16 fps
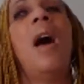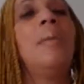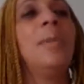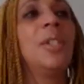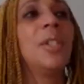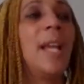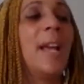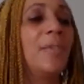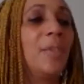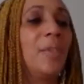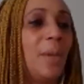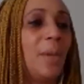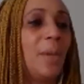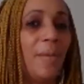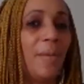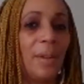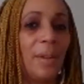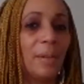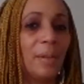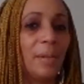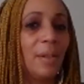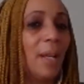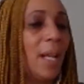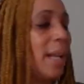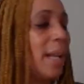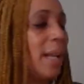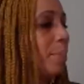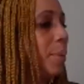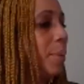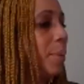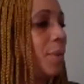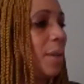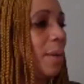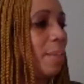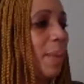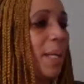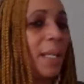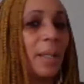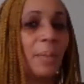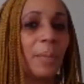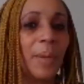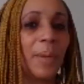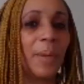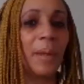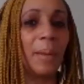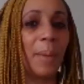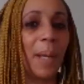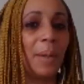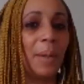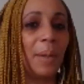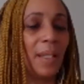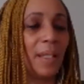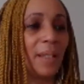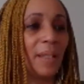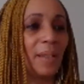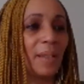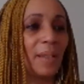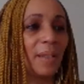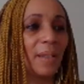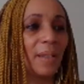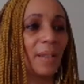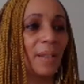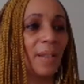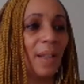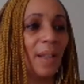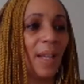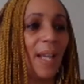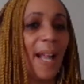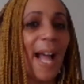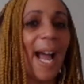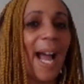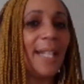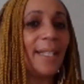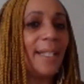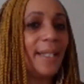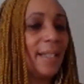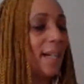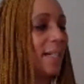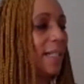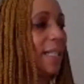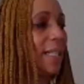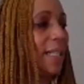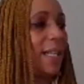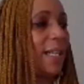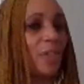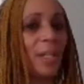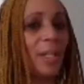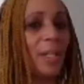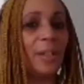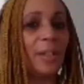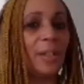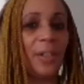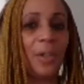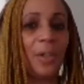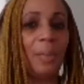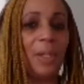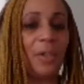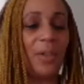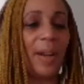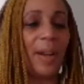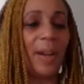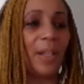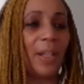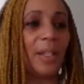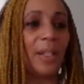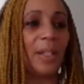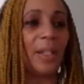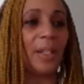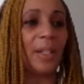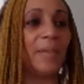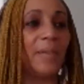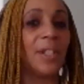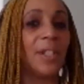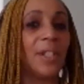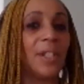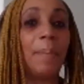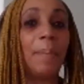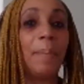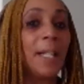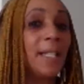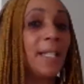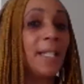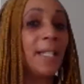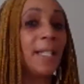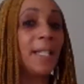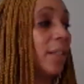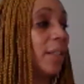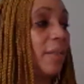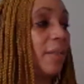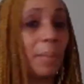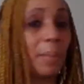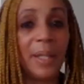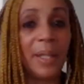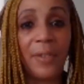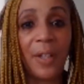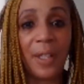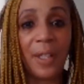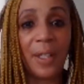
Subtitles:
How much have you given? You got to put your money where your mouth is. I started a shelter for human trafficking survivors, not because I got government